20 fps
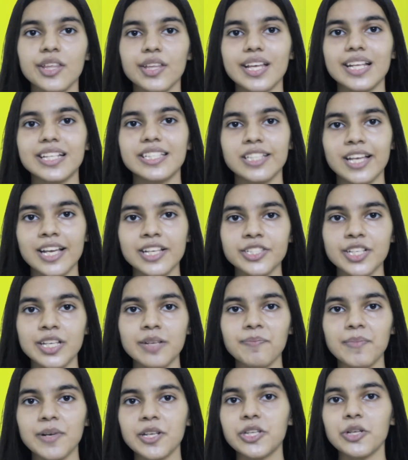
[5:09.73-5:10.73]
You can change
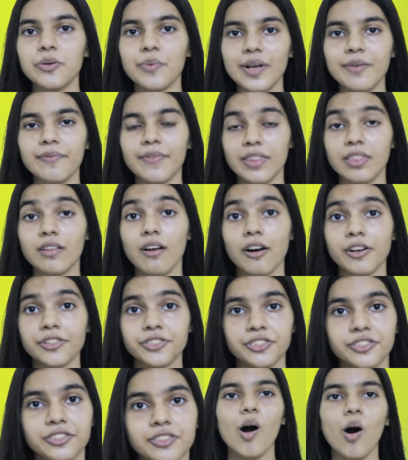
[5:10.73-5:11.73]
it, but do it with
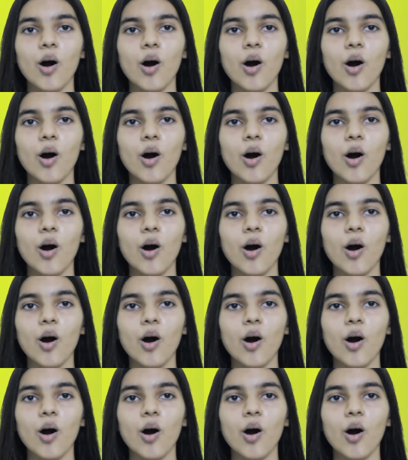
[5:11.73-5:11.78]
caution.